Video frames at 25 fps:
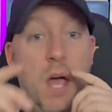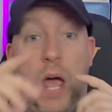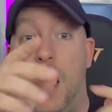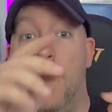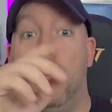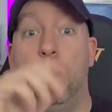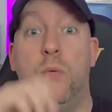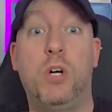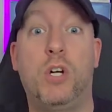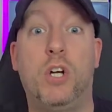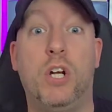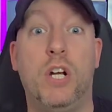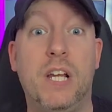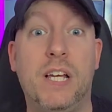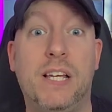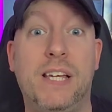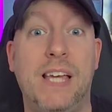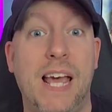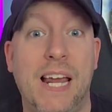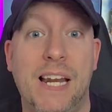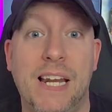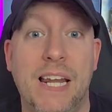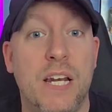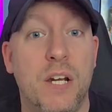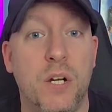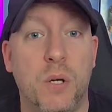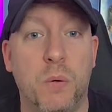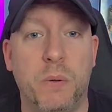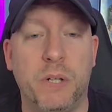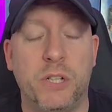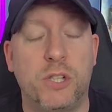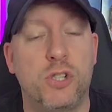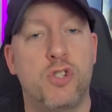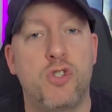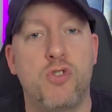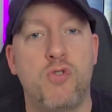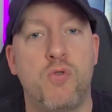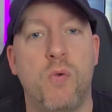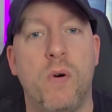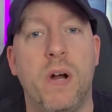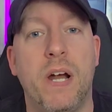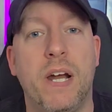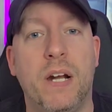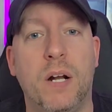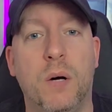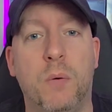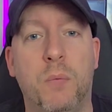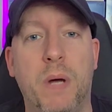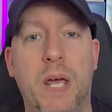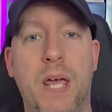And we're going to get into it
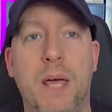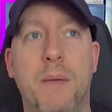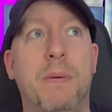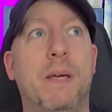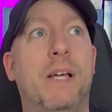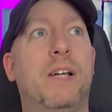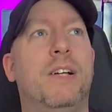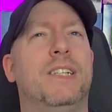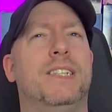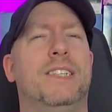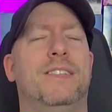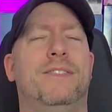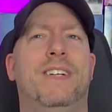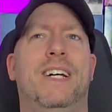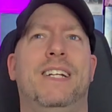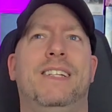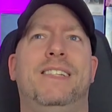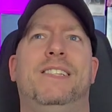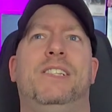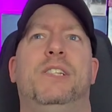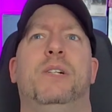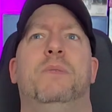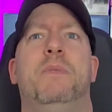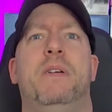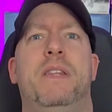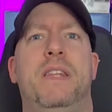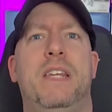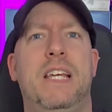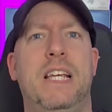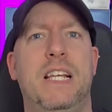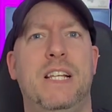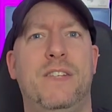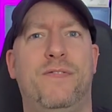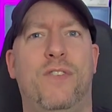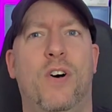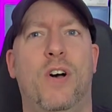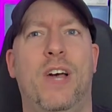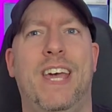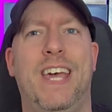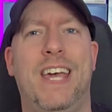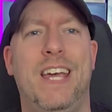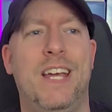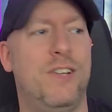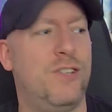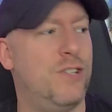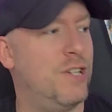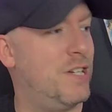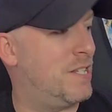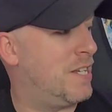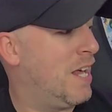straight away because I've had some of these for
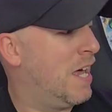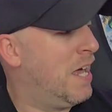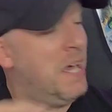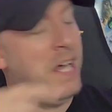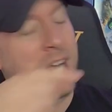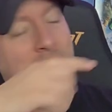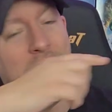ages.